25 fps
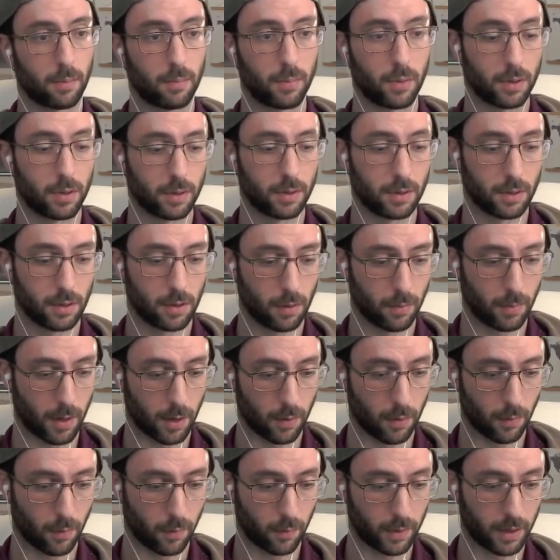But no matter
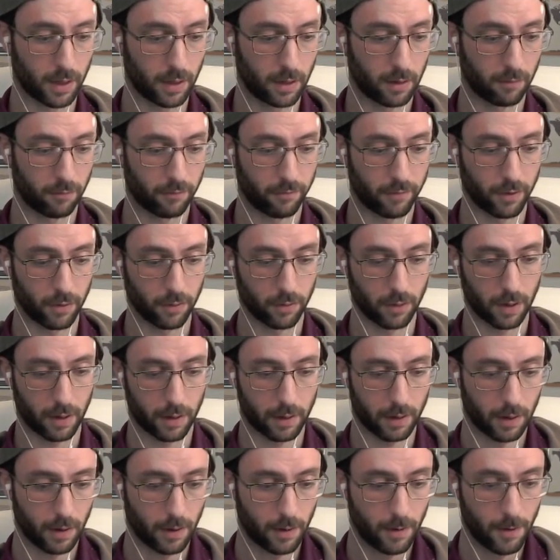what, we need to fill that
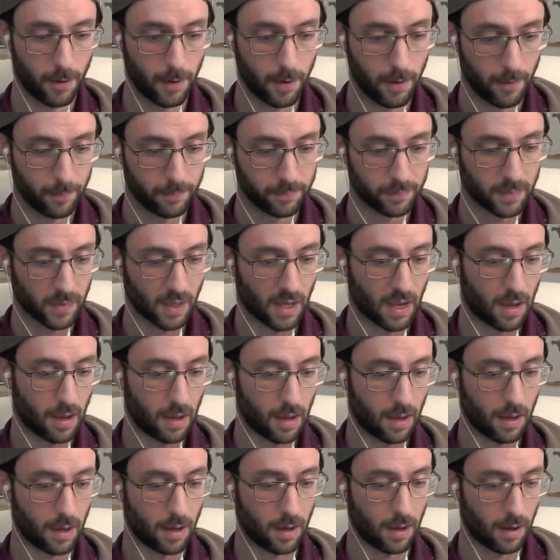
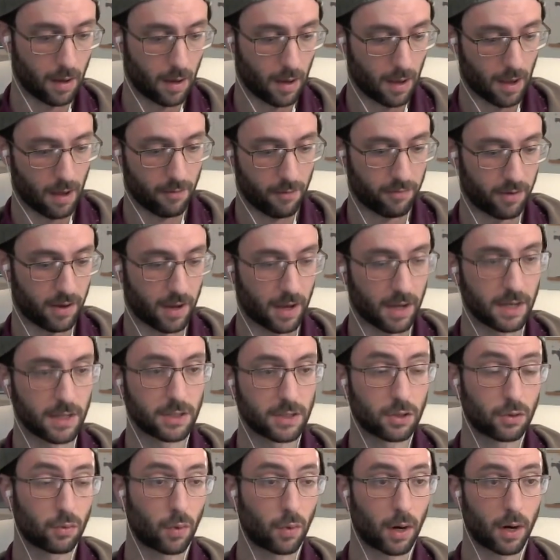f8
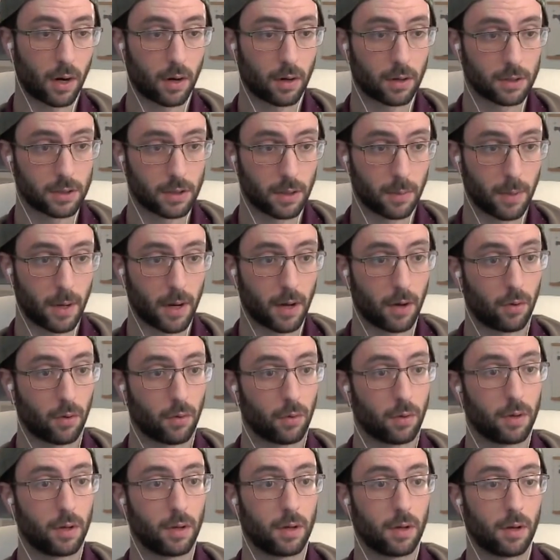square somehow.
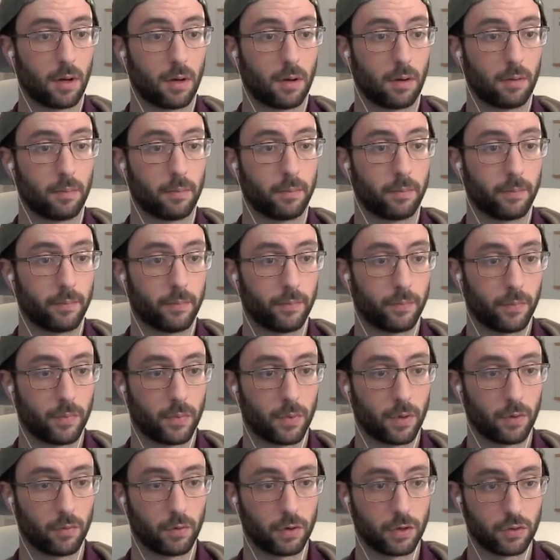
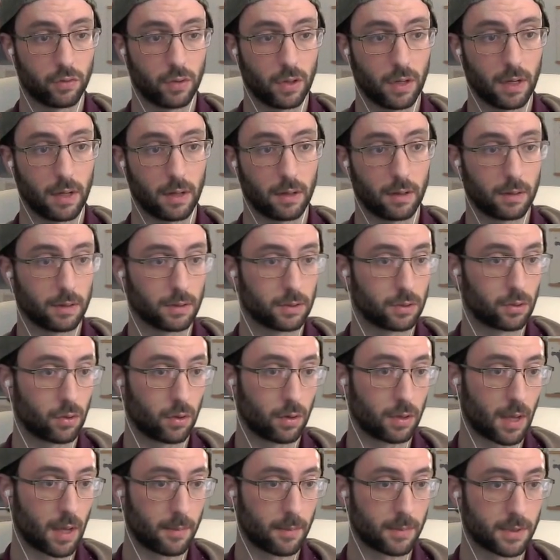Retreating sort of
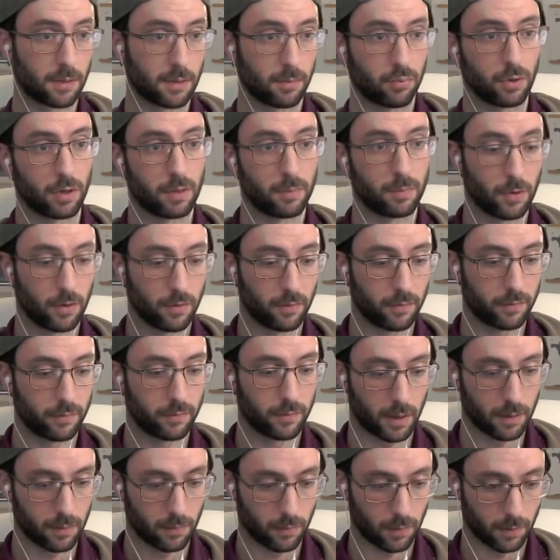tempts the pre-move,
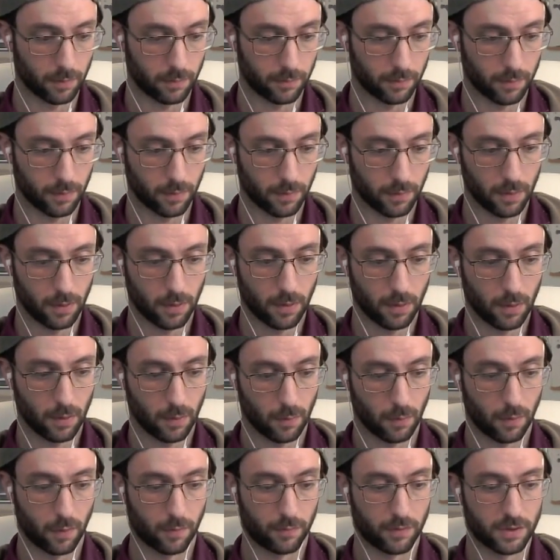right? What if
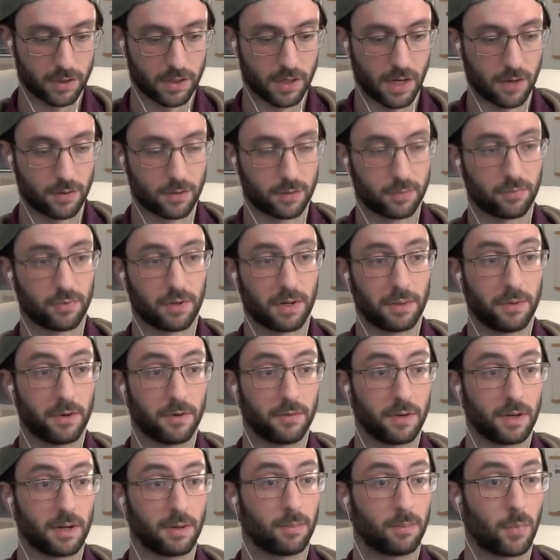this knight was
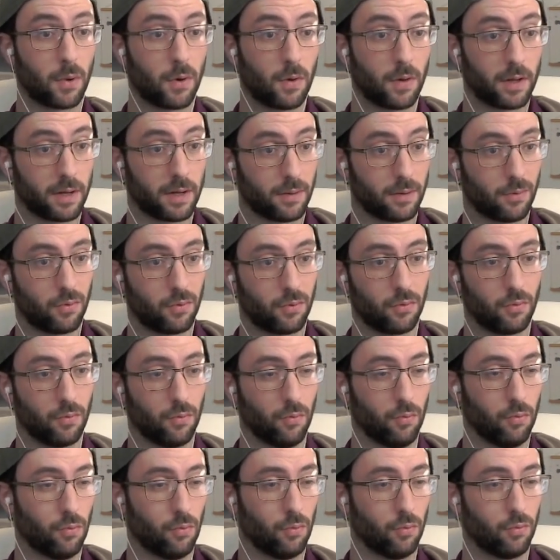pre-moving? Bullet.
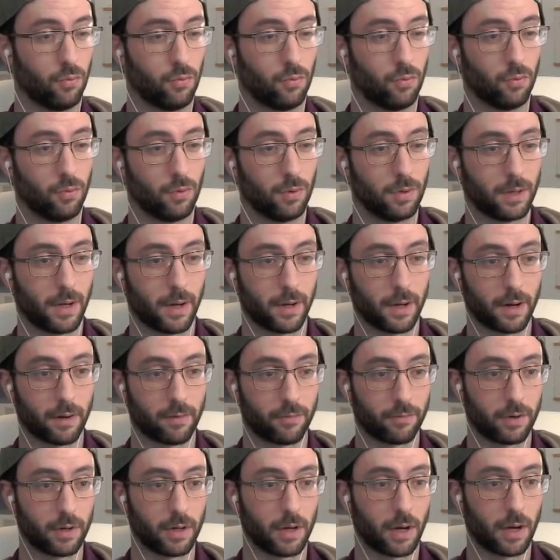Ooh, now you got a
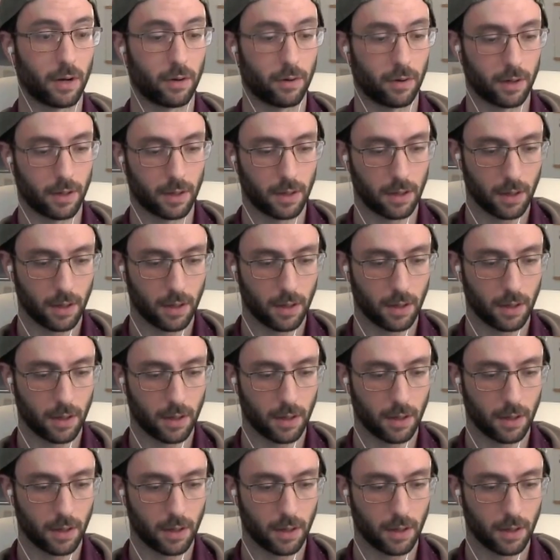free knight, right?